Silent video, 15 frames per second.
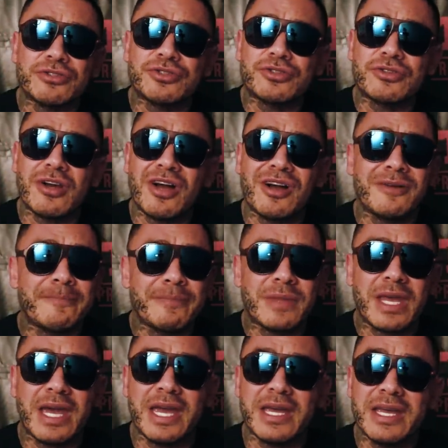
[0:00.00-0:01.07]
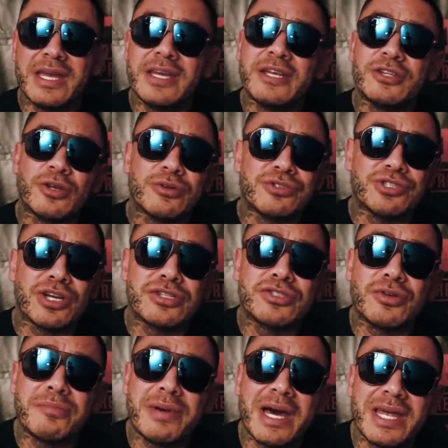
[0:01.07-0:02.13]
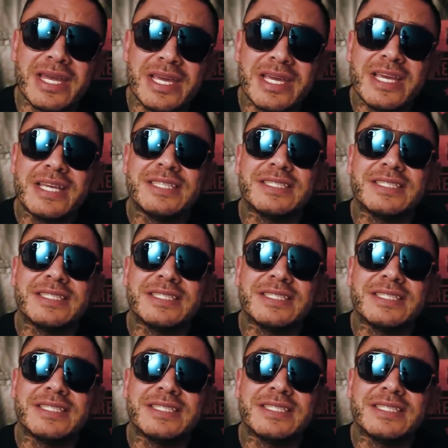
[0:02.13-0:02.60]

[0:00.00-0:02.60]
Strong. Hey, don't judge nobody.